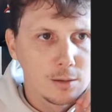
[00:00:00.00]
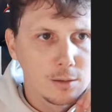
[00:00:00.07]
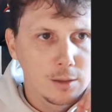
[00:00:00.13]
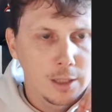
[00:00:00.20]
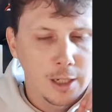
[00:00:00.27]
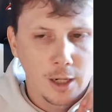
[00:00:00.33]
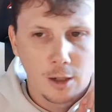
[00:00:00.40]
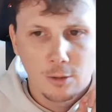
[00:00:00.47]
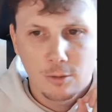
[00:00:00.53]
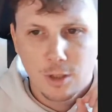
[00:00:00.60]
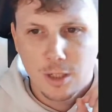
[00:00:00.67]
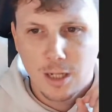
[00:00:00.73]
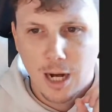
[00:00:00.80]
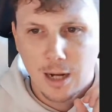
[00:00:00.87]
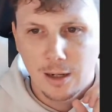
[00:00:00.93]
You know,
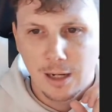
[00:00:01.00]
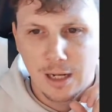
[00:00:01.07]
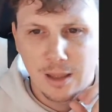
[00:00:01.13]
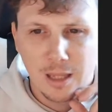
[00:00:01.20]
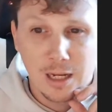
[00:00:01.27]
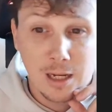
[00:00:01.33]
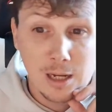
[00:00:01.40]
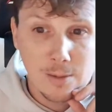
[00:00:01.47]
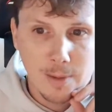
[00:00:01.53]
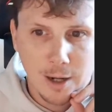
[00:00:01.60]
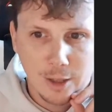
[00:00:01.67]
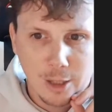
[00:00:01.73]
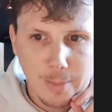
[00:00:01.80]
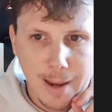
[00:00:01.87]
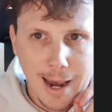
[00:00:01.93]
just kind of like thinking about
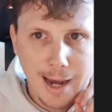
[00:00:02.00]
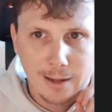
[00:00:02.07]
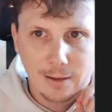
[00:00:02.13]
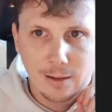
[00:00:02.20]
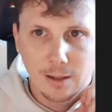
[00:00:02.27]
the math